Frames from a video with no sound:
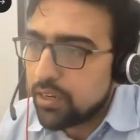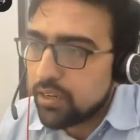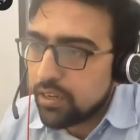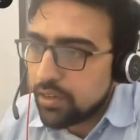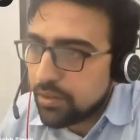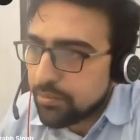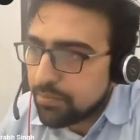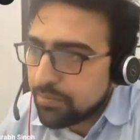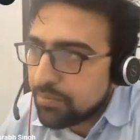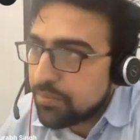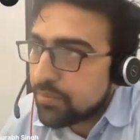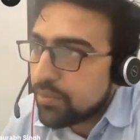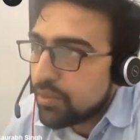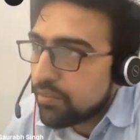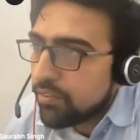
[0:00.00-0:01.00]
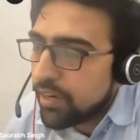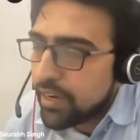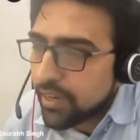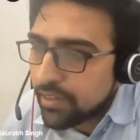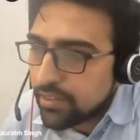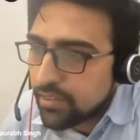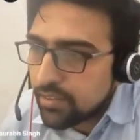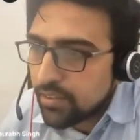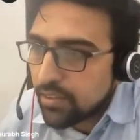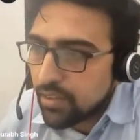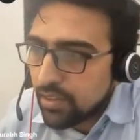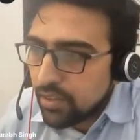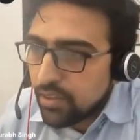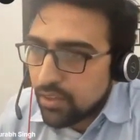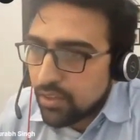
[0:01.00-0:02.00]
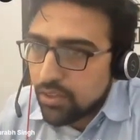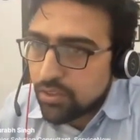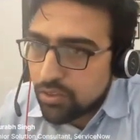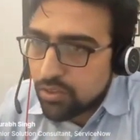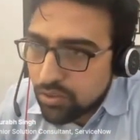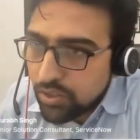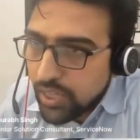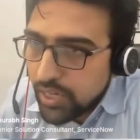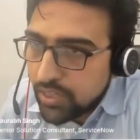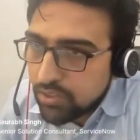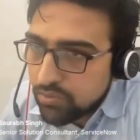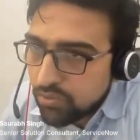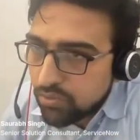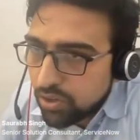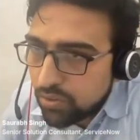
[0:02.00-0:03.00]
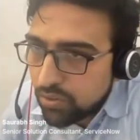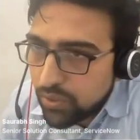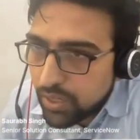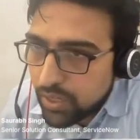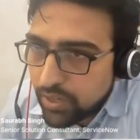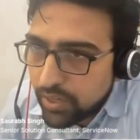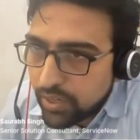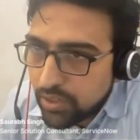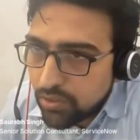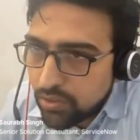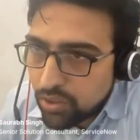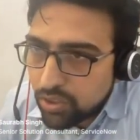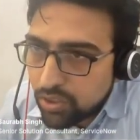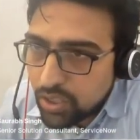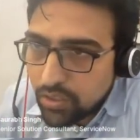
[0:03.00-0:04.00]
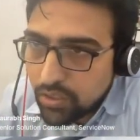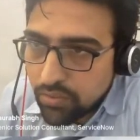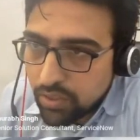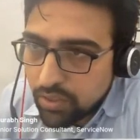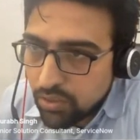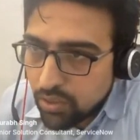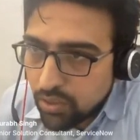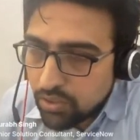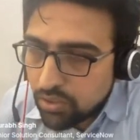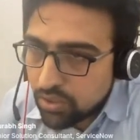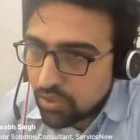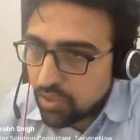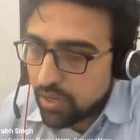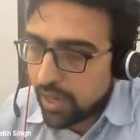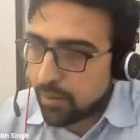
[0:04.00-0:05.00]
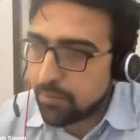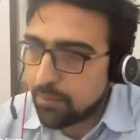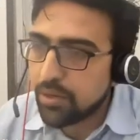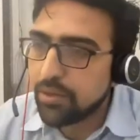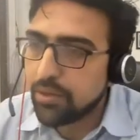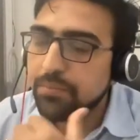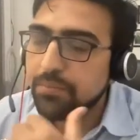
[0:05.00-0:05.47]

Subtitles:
and FedEx. So that is what we are trying to achieve in today's lab.